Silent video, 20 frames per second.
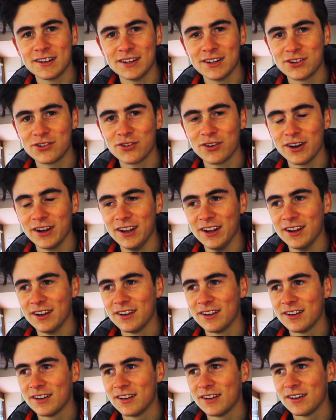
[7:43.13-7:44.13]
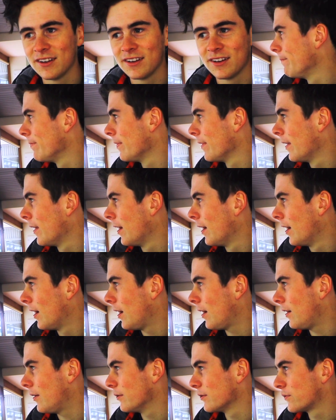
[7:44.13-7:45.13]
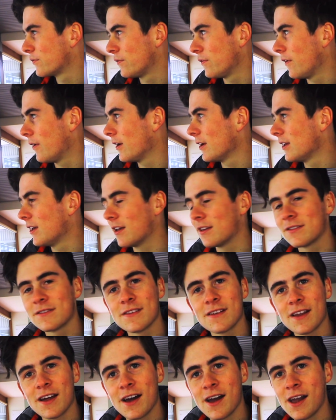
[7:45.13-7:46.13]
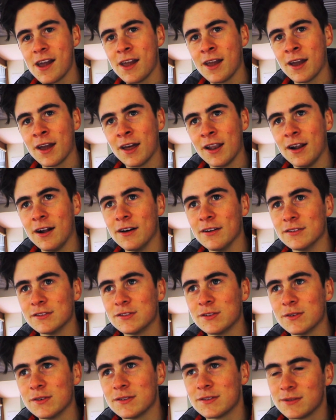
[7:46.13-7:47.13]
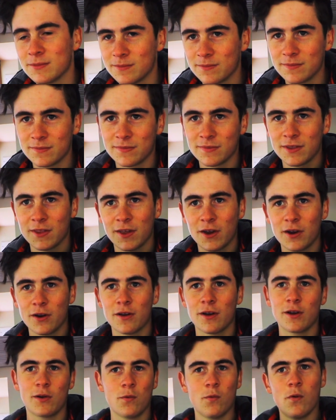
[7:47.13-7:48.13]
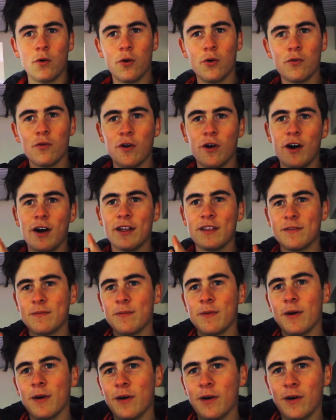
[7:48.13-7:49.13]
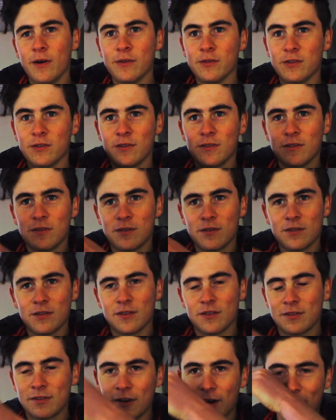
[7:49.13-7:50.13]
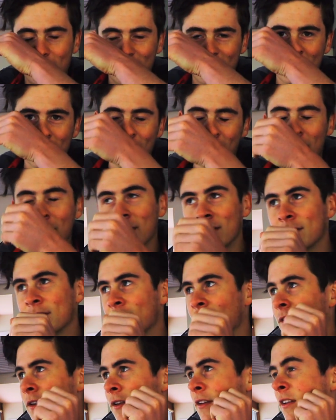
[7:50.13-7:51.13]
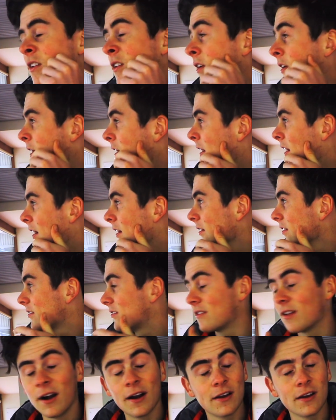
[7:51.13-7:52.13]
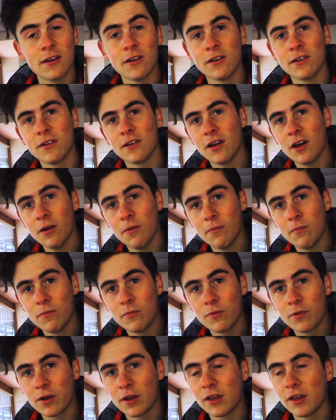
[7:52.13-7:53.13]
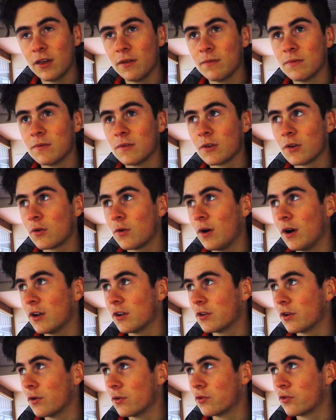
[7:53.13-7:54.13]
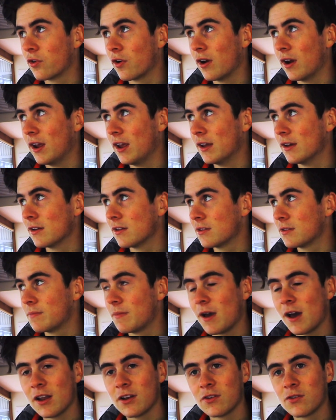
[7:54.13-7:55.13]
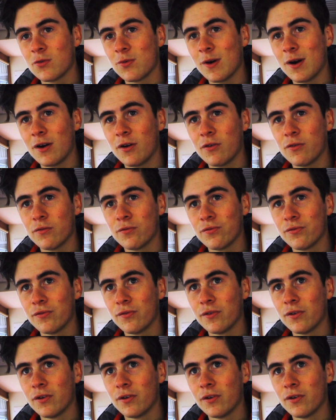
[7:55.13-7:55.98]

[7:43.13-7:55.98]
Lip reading: in a tree. I was flying yesterday and I was doing some, like wall rides, but on the side of trees, and I got stuck in a really quite tall tree. It's about 12